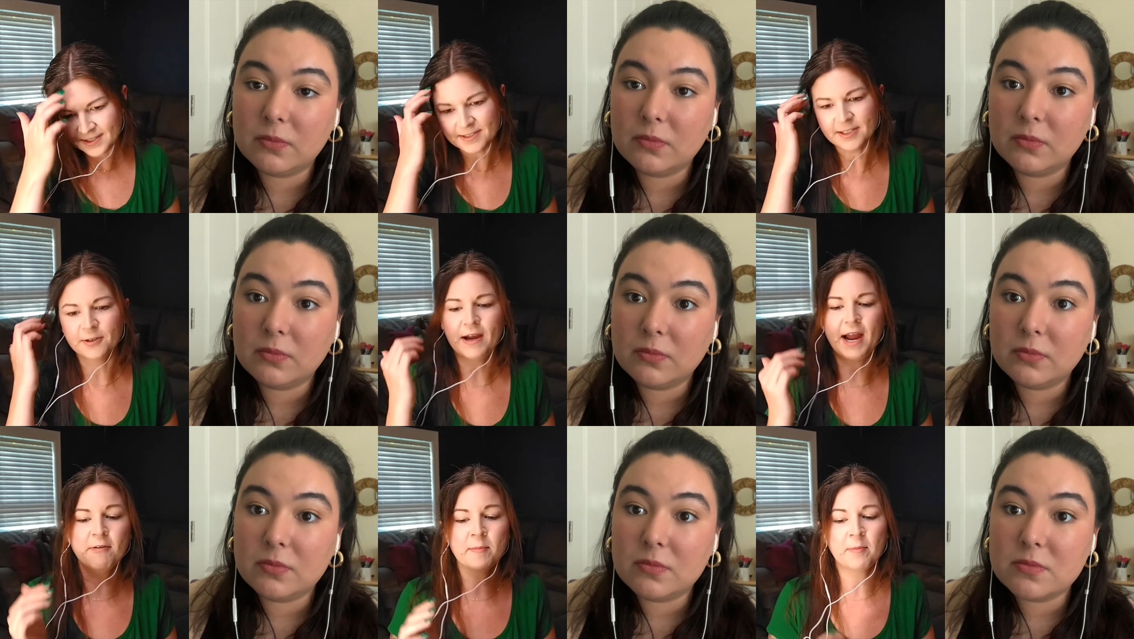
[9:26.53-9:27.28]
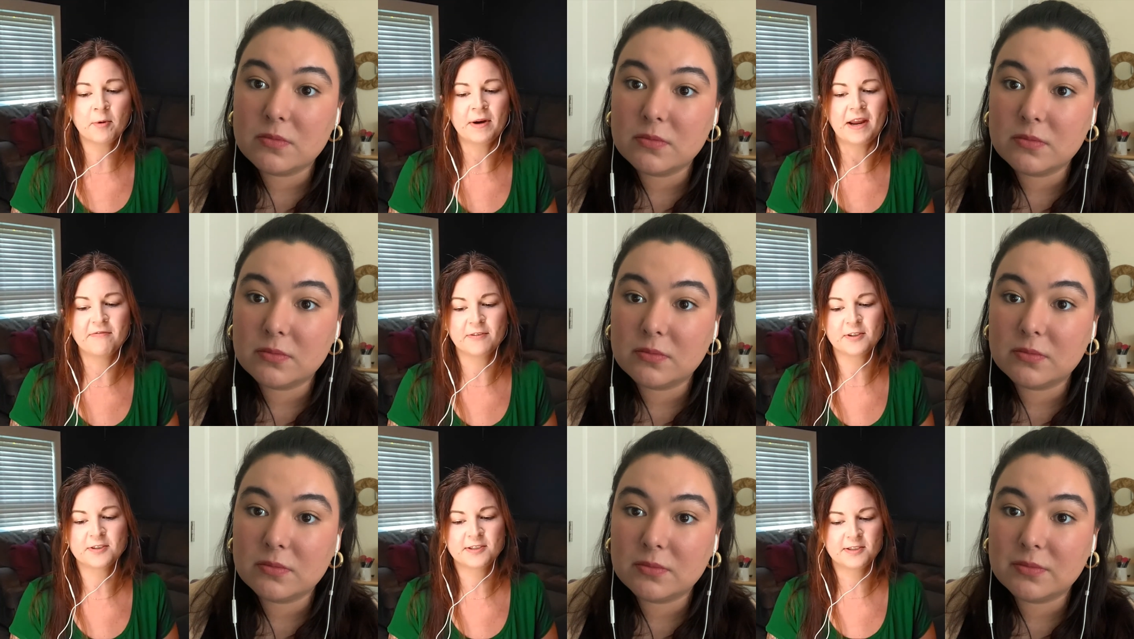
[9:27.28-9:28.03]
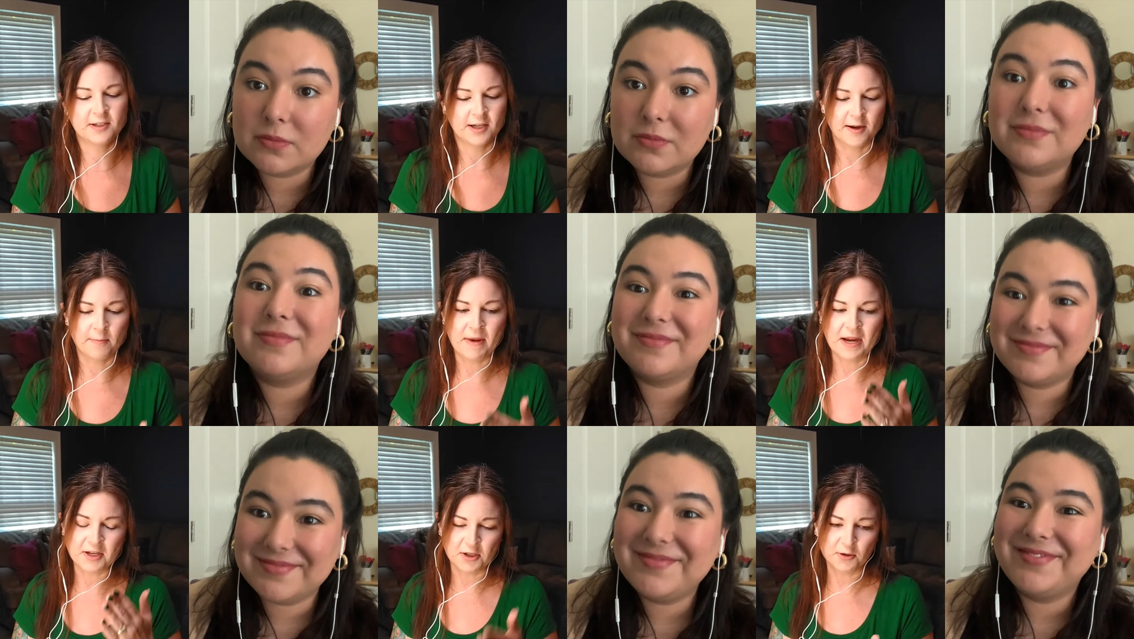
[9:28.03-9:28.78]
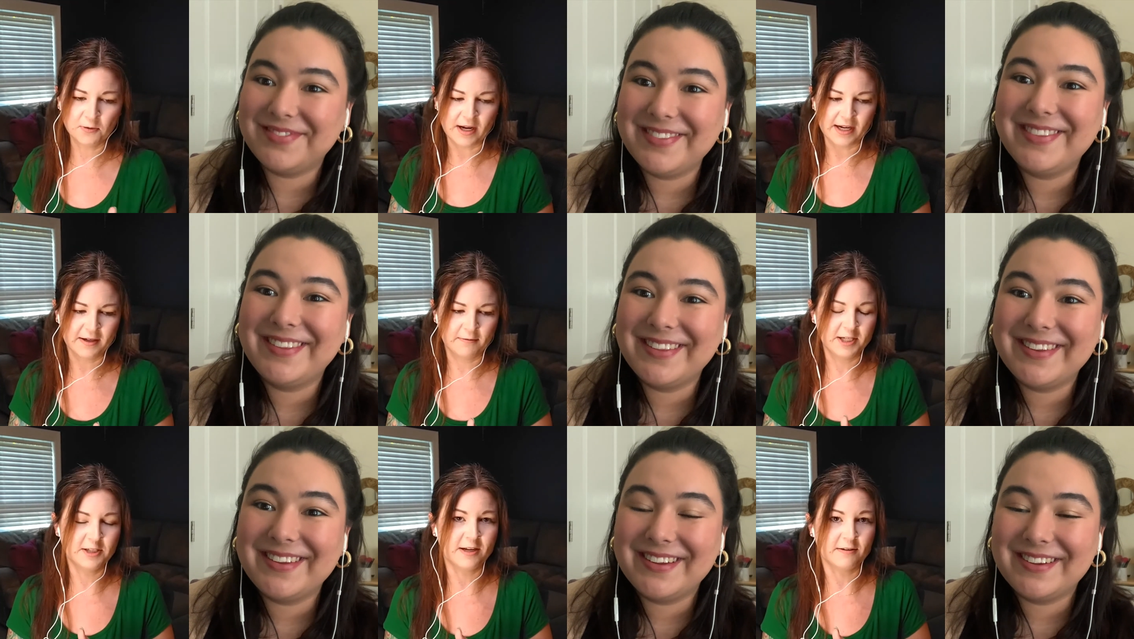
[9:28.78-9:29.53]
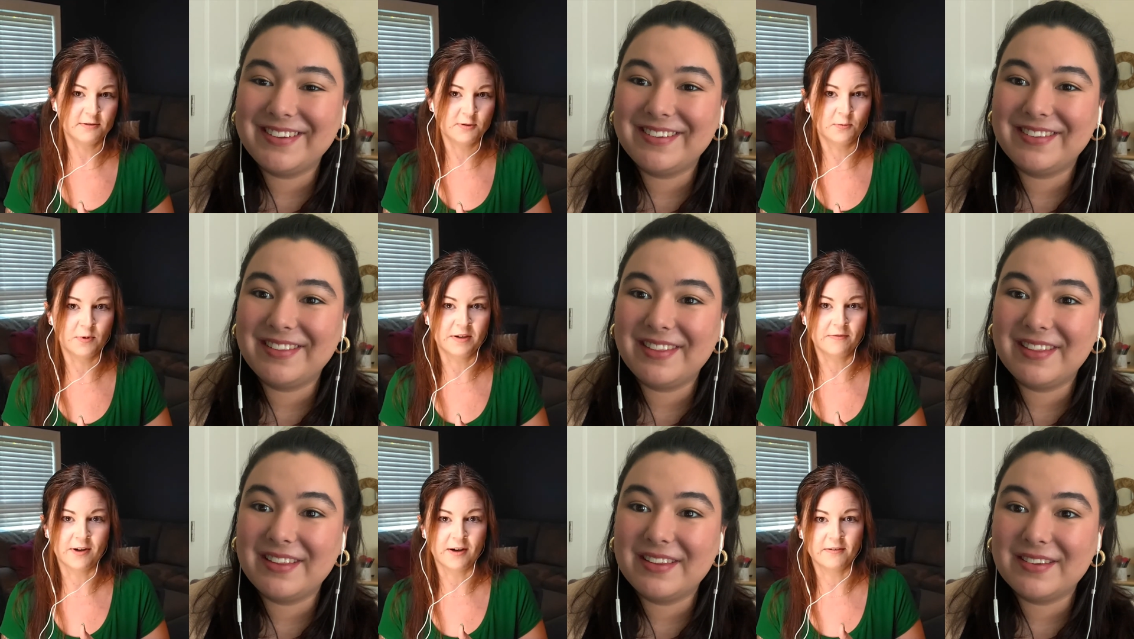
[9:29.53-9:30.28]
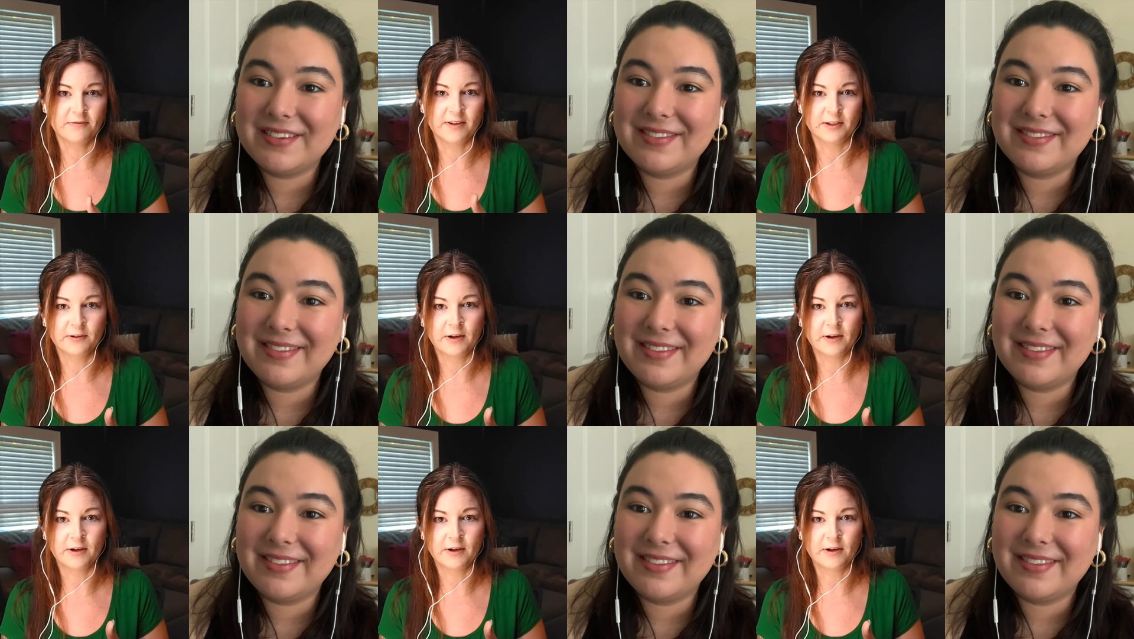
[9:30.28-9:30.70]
Speaker 1: So I remember when I first met you, I had reached out to one of our fellow